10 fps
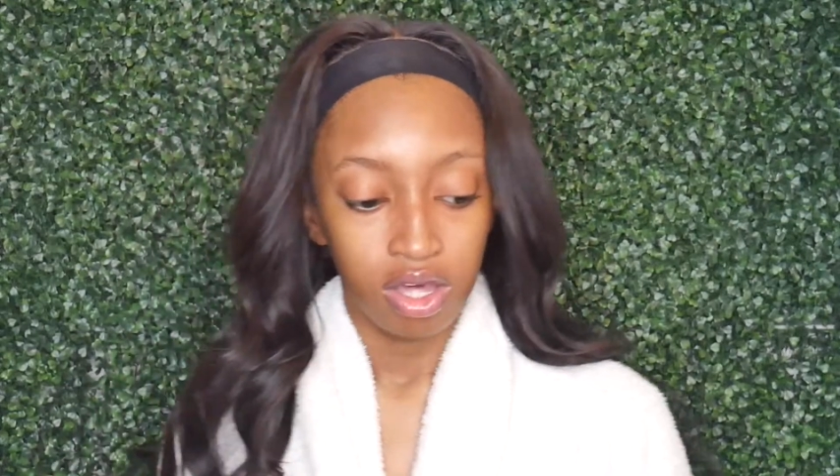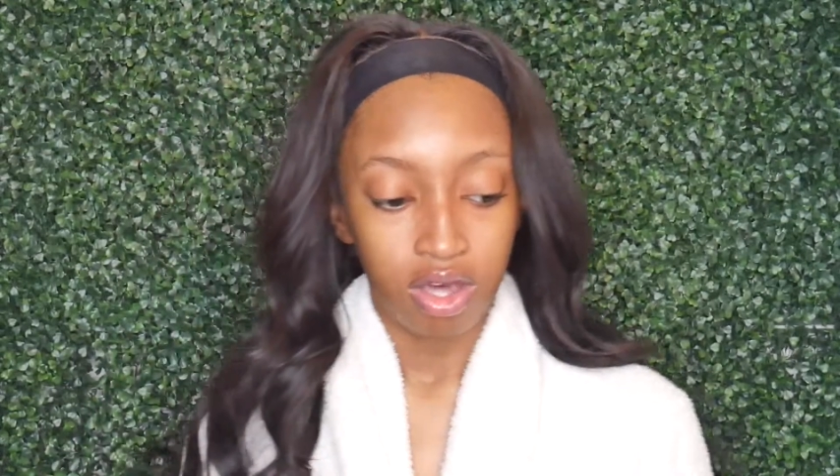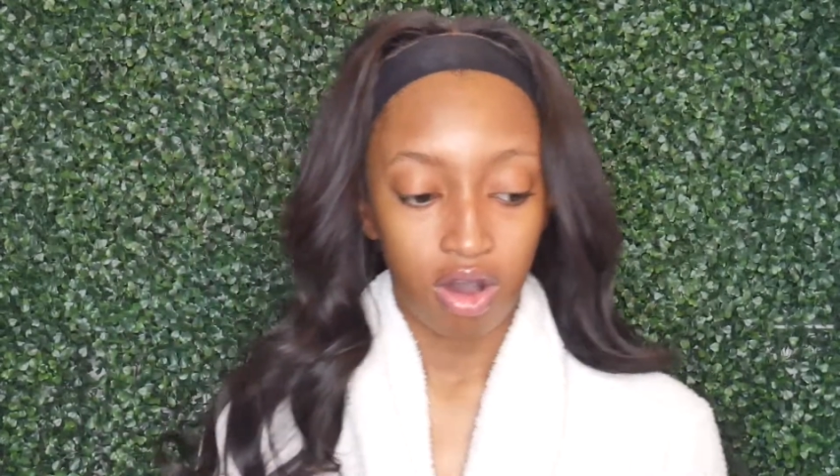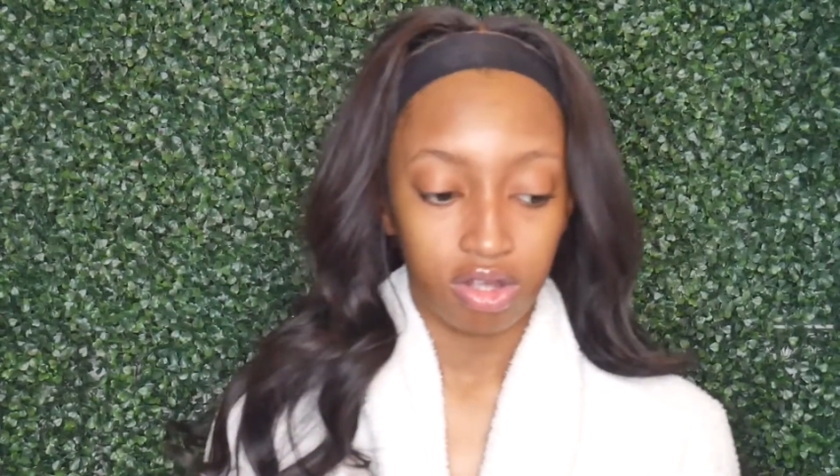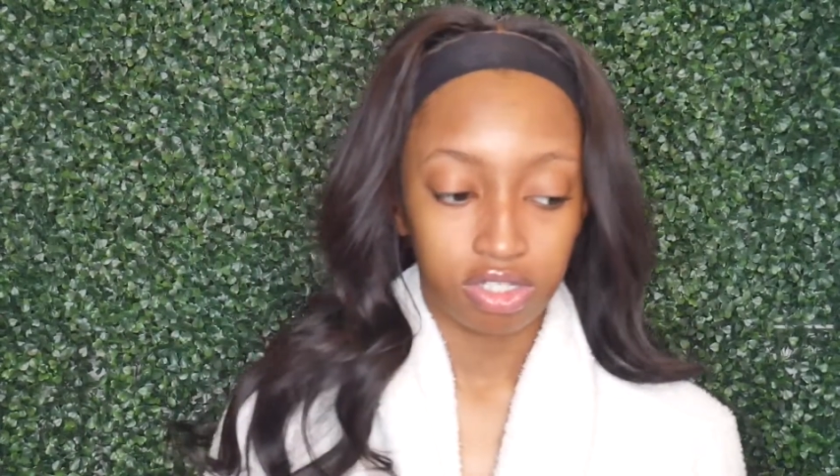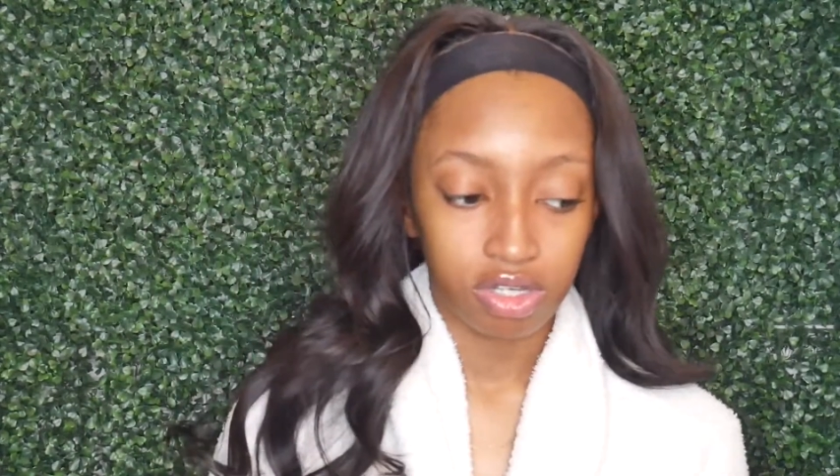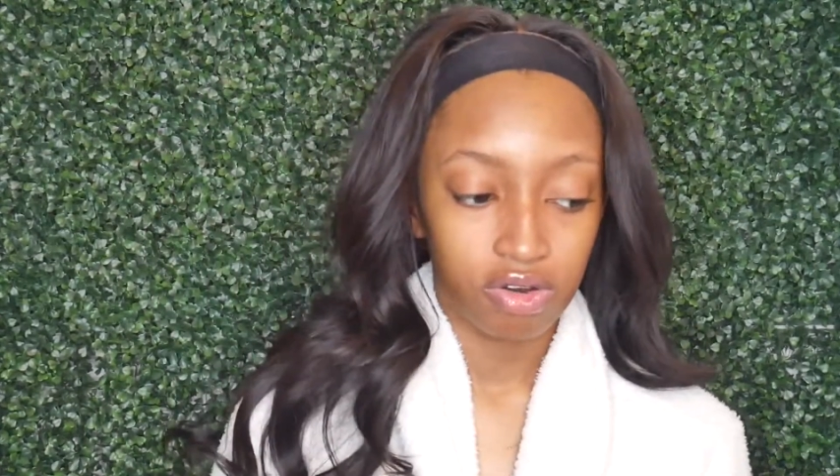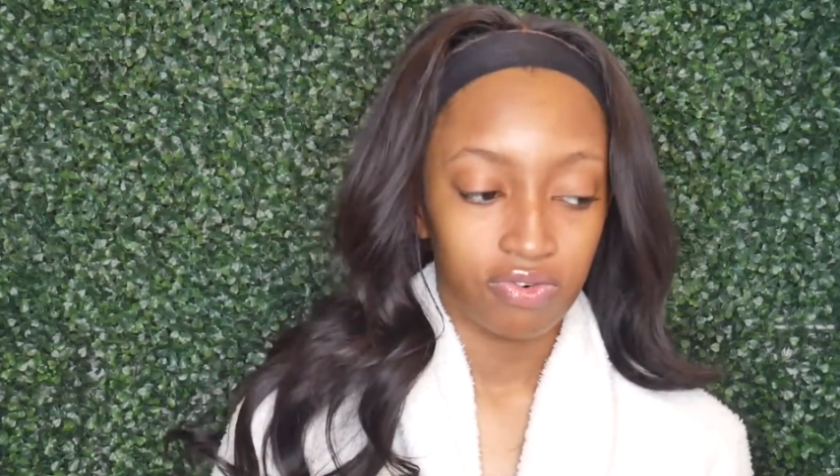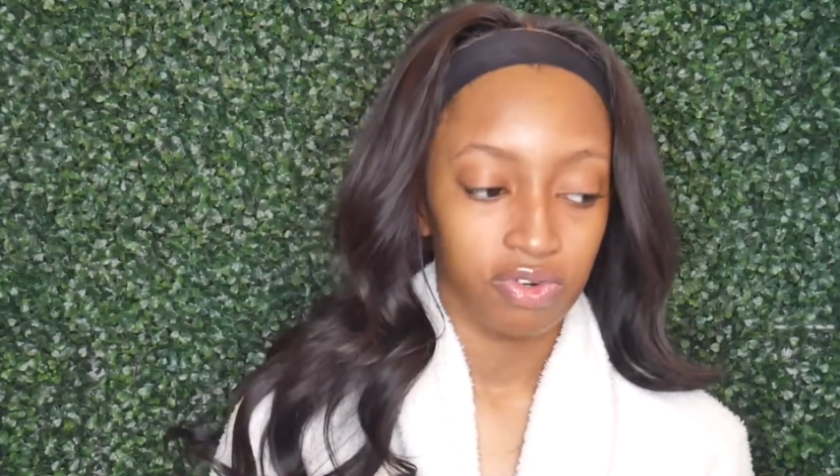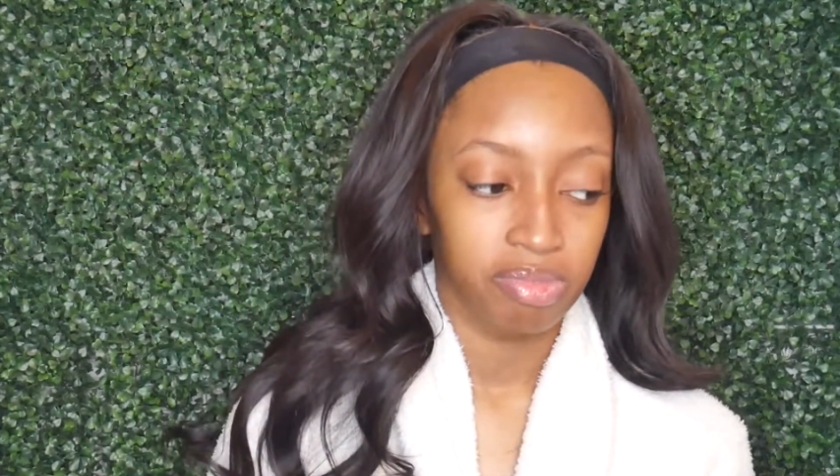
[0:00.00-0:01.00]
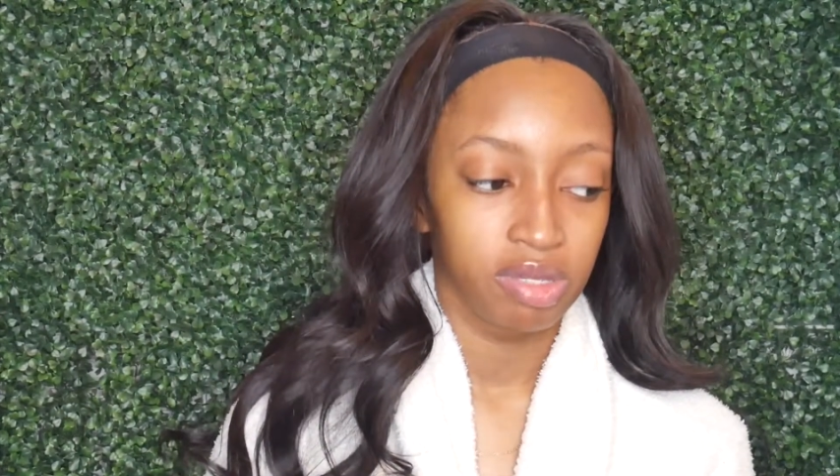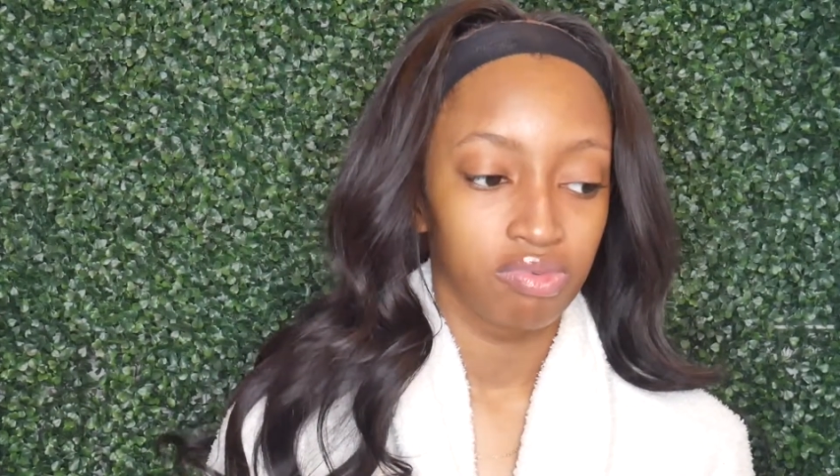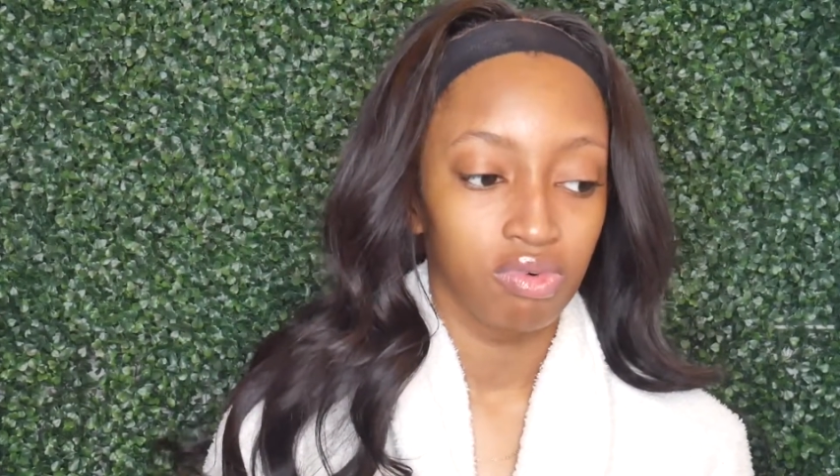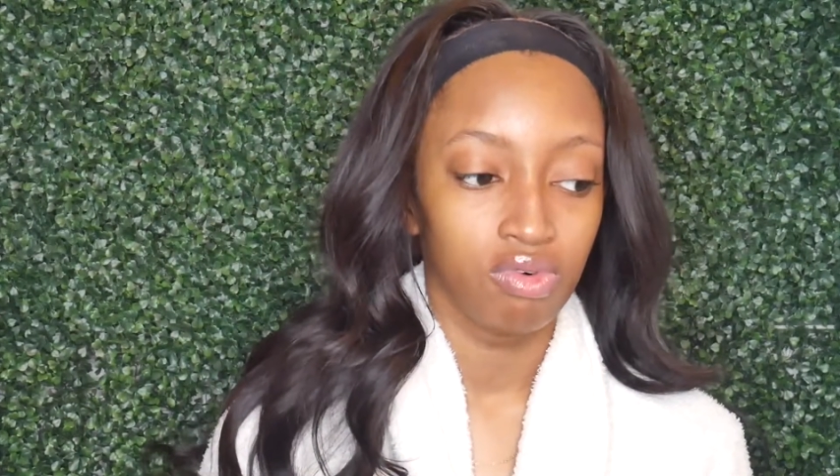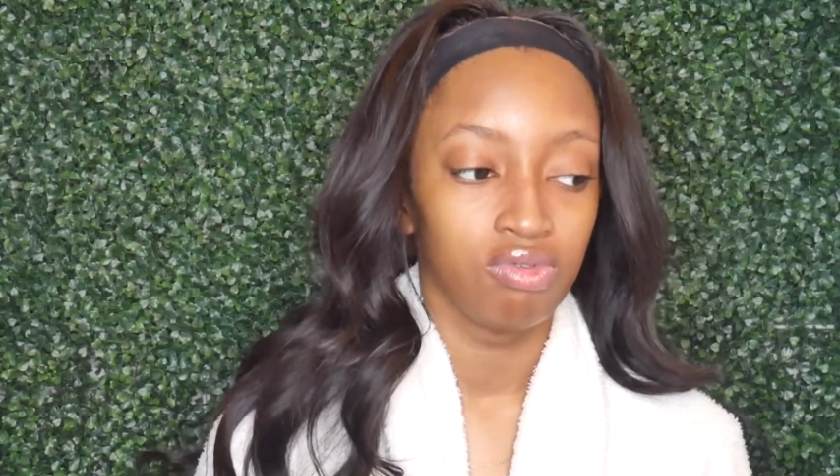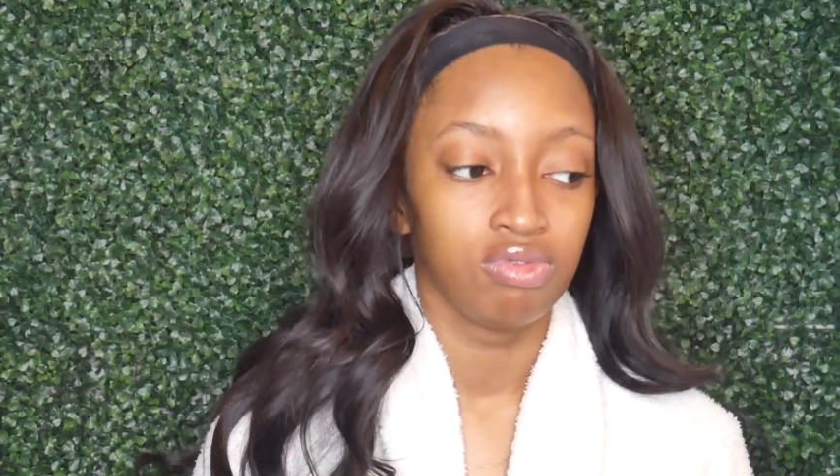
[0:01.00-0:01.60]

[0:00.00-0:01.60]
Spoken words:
Also, for people who